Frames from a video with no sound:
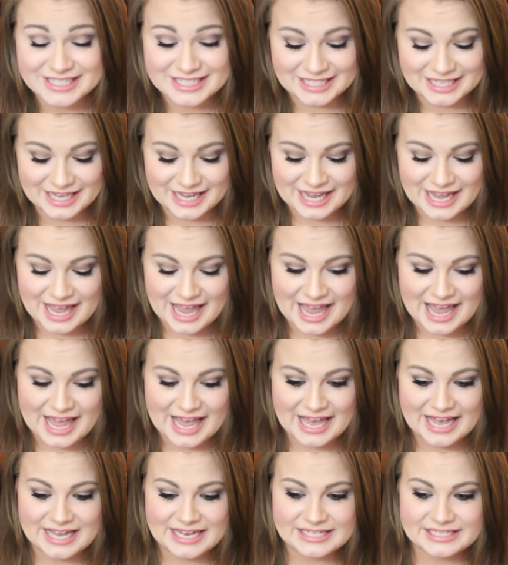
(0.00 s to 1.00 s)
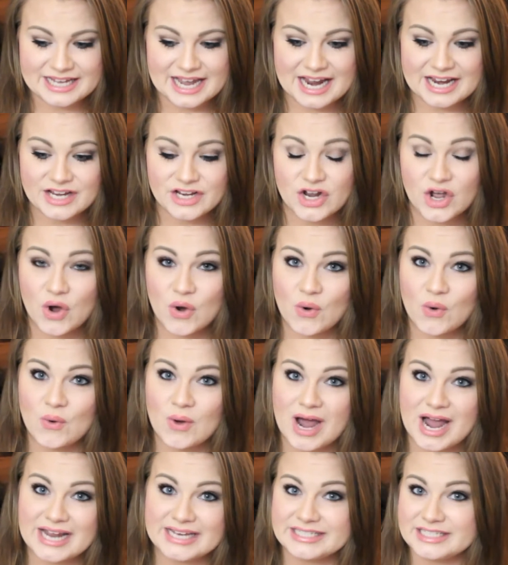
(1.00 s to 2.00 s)
previously, and I
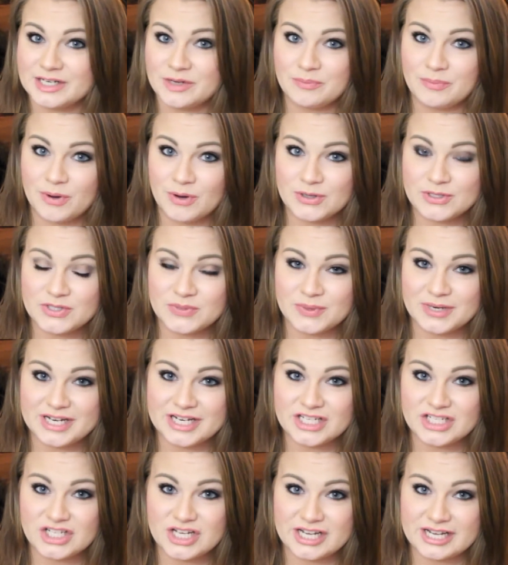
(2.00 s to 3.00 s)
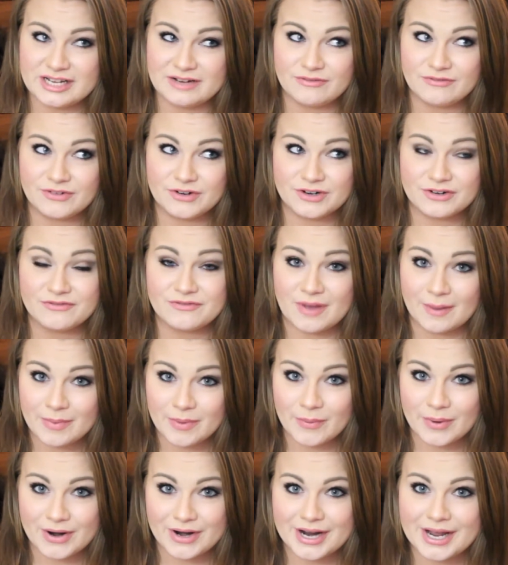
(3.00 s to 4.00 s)
know I didn't post one in, for
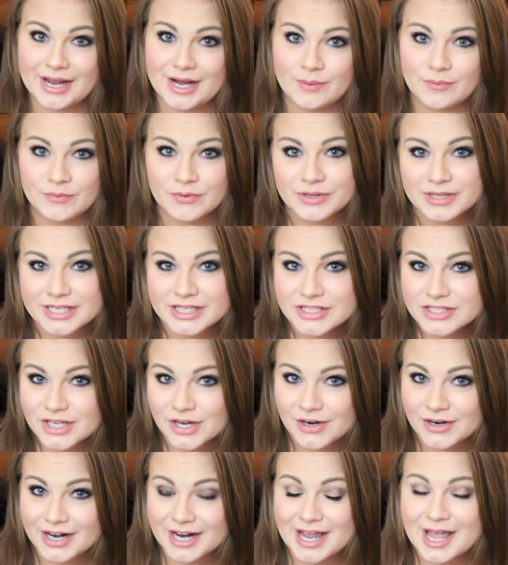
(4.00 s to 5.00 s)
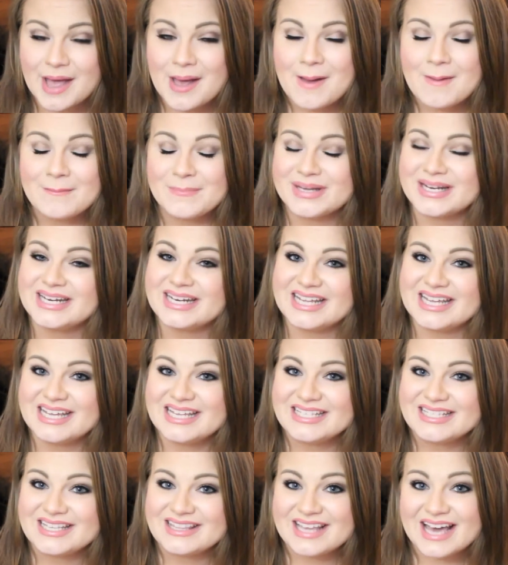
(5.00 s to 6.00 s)
February, and I'm really sorry, but it
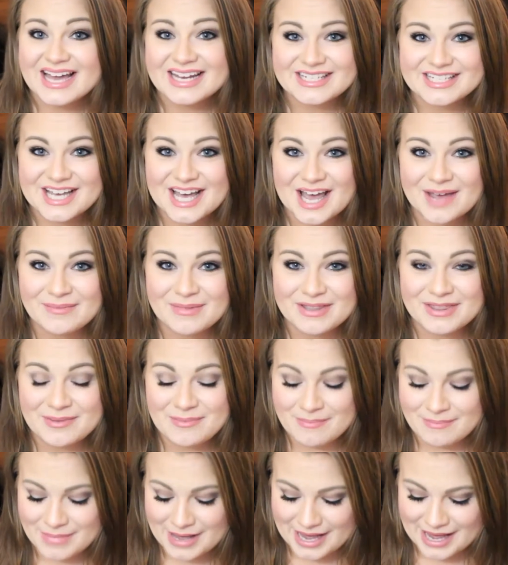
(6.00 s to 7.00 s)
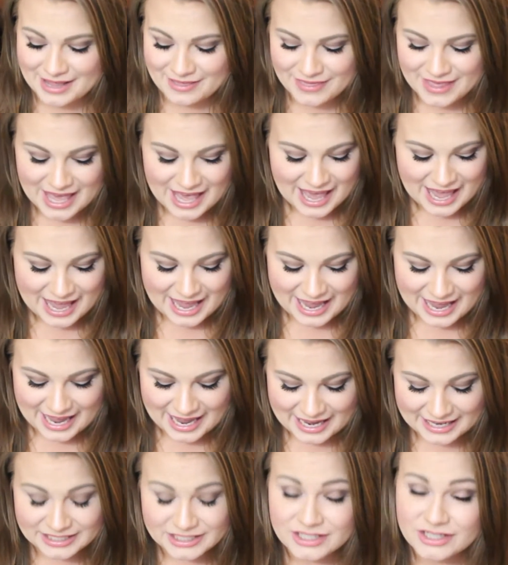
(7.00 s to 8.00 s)
is that time of the month,
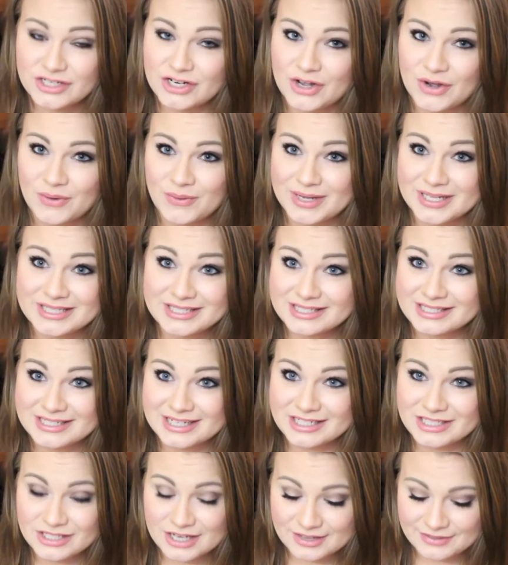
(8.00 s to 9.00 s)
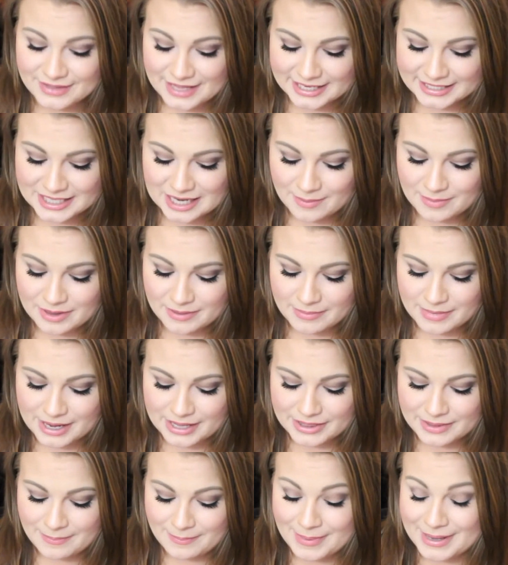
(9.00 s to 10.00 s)
and no, it's it's not that time of the
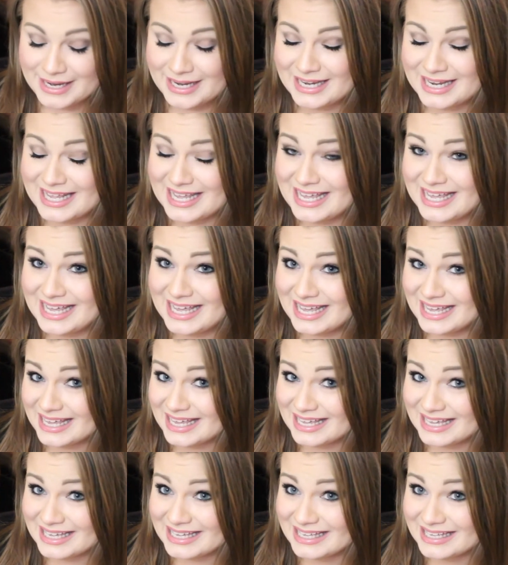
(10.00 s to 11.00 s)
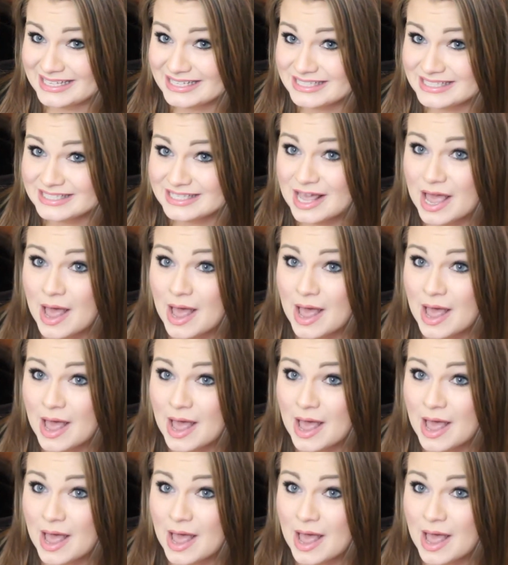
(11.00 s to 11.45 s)
month, but it is